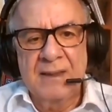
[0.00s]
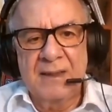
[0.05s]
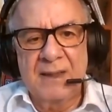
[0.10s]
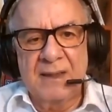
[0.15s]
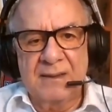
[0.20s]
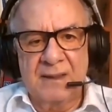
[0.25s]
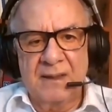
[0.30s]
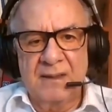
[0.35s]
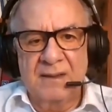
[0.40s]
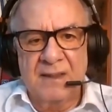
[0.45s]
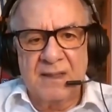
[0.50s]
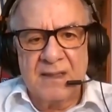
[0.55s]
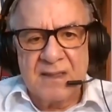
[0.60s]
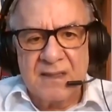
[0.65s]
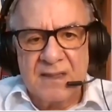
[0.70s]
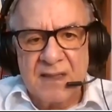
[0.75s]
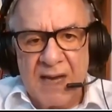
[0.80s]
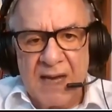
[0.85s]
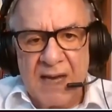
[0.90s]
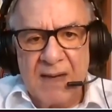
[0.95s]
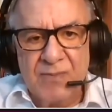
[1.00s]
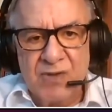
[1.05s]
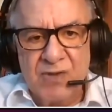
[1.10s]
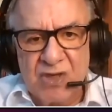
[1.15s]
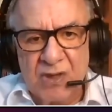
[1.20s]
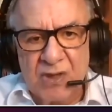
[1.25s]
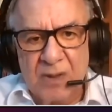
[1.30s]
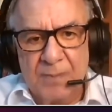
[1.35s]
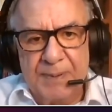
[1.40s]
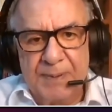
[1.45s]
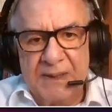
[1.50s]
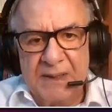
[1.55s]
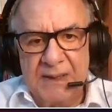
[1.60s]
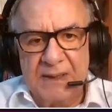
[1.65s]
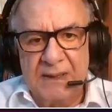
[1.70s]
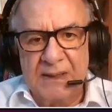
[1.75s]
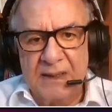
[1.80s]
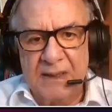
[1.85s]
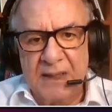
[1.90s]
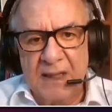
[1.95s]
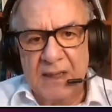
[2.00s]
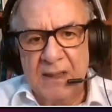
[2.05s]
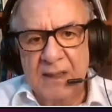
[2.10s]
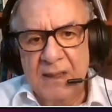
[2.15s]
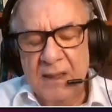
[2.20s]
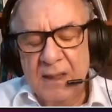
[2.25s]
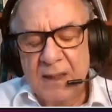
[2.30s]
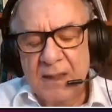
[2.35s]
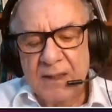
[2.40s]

that in the same geopolitical